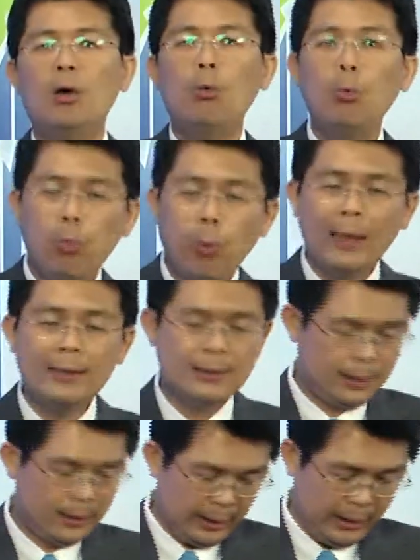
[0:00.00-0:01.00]

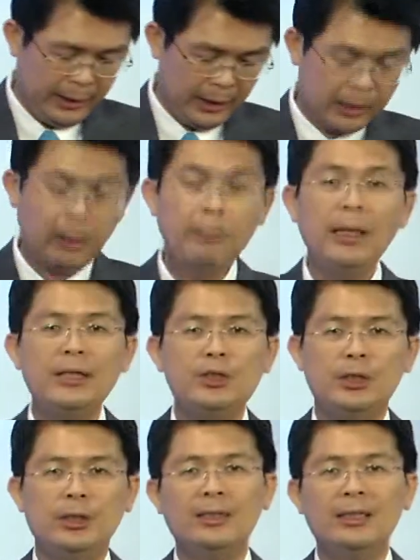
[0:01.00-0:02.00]
once the
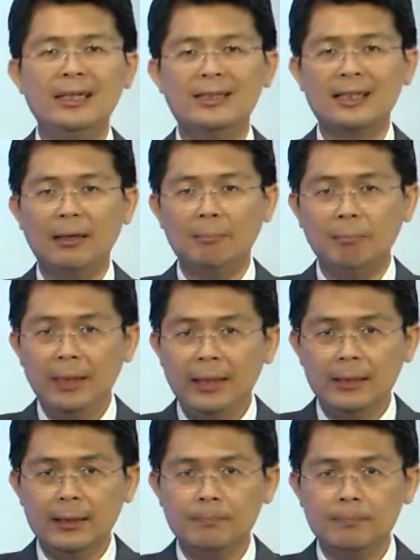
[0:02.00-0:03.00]
accumulation is
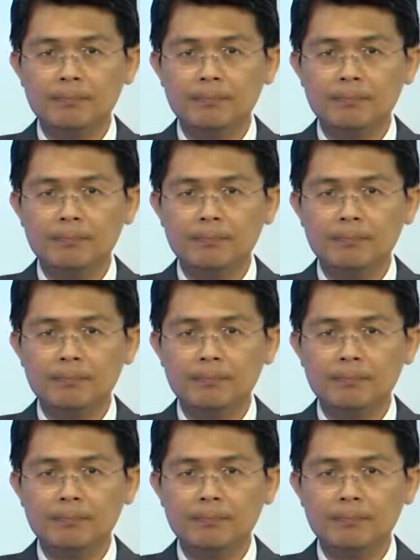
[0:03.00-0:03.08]
completed,